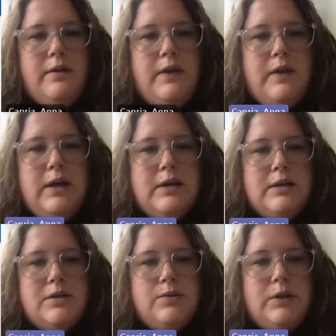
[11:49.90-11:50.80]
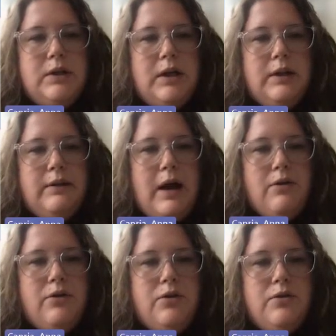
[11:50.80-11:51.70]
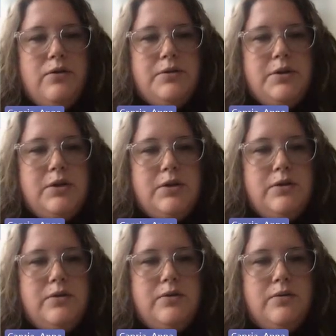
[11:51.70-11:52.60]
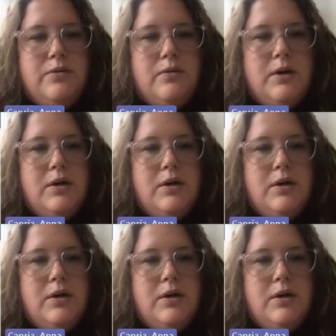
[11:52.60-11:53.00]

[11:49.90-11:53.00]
These will allow you to